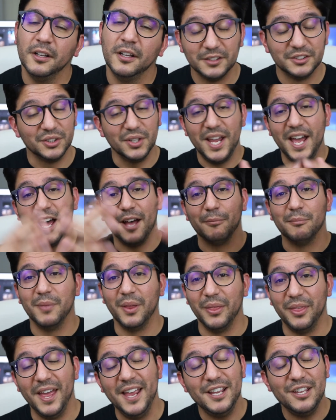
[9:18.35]
So yeah,
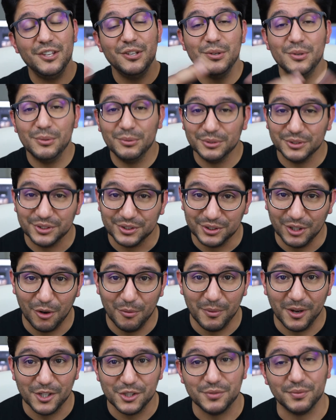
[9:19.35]
thank you so
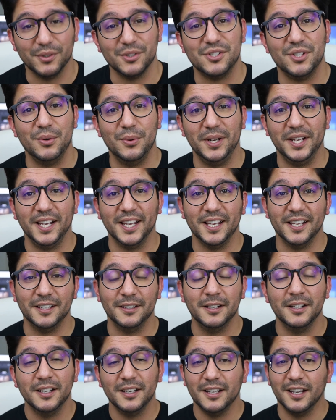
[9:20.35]
much for tuning
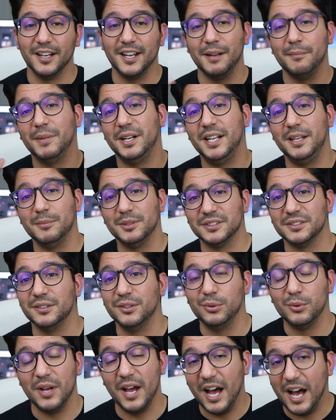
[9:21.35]
in. Again, my name is
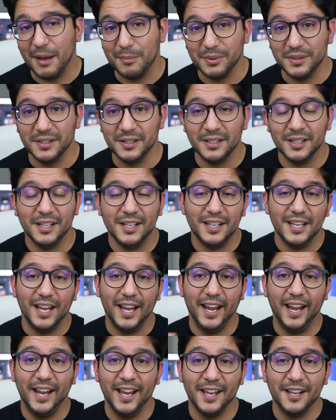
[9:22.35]
Luke Hoppy,
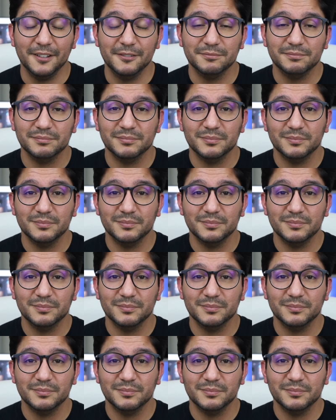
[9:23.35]
and